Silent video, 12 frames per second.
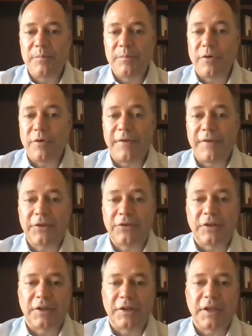
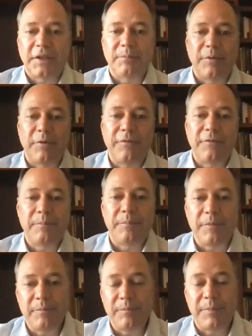perfection can
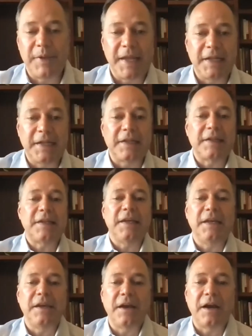begin to
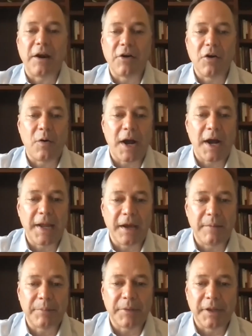see ROI
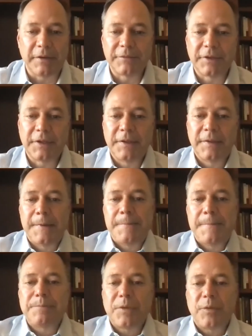uplift.
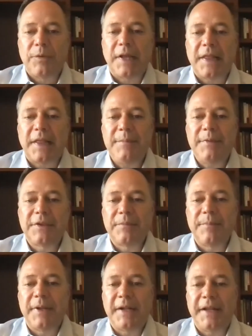When a claim is
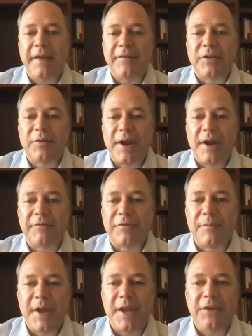submitted, having the right
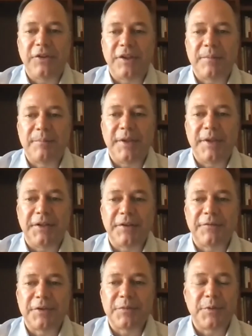information can be the
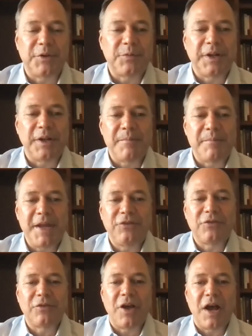difference between a
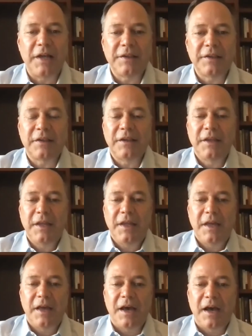major loss
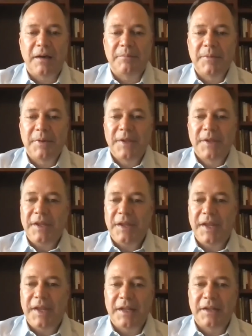
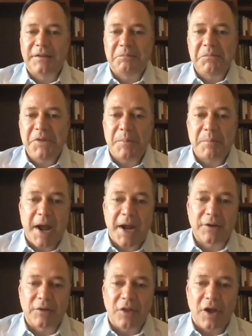and a
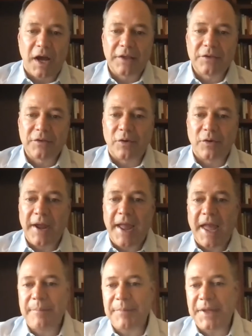minor loss, or a
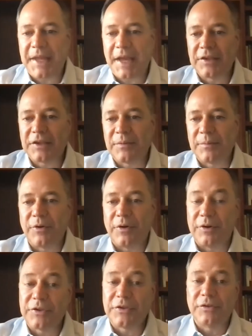happy customer
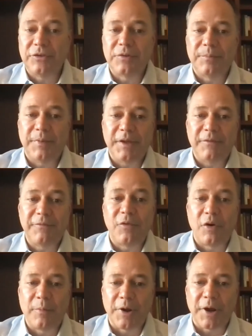or a soon-to-be
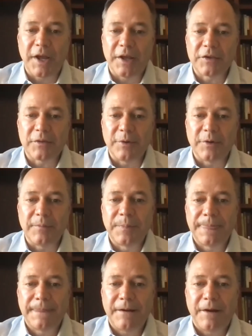former customer.
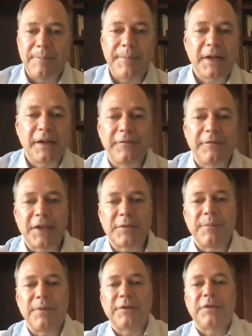Our panel of
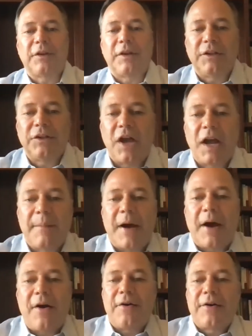experts are going to talk
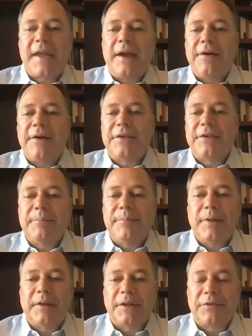about how carriers can
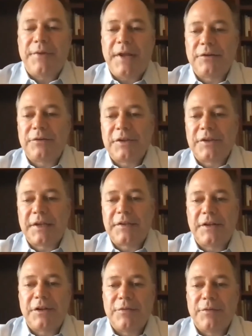build a
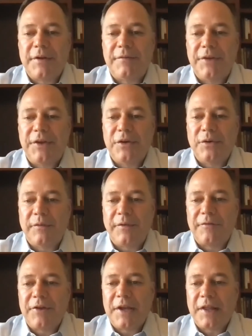360-degree view of
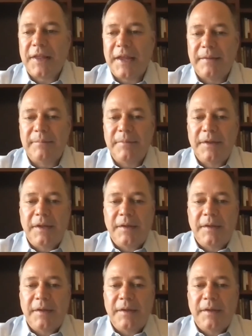every claim